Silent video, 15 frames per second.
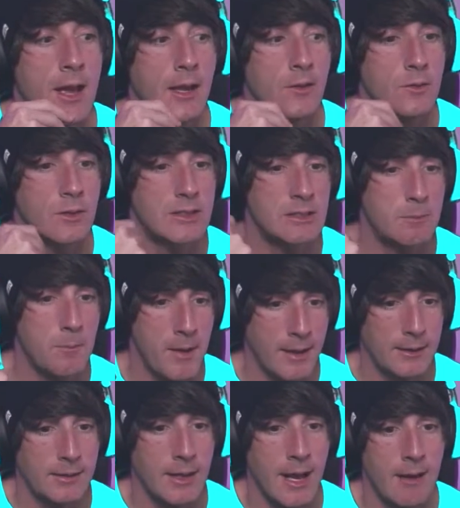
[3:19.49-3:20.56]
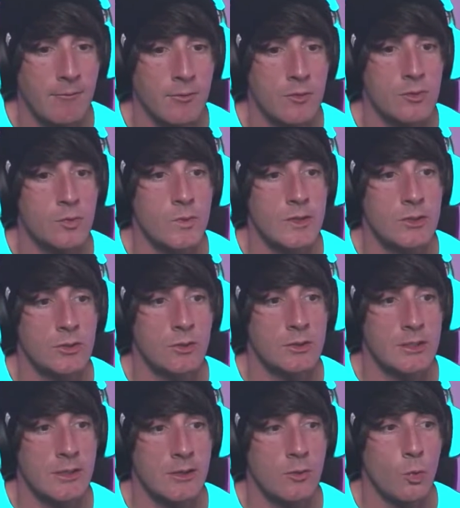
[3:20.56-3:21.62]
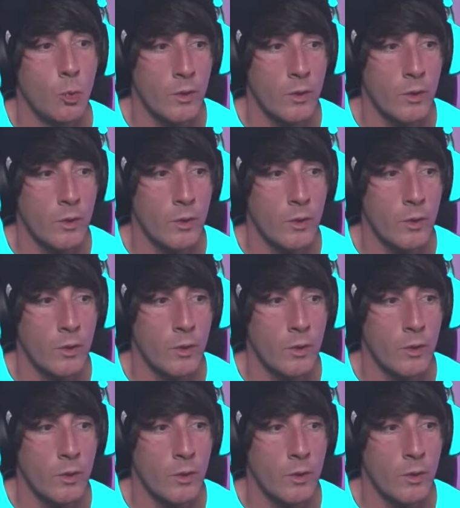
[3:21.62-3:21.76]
and you expect to have those results and you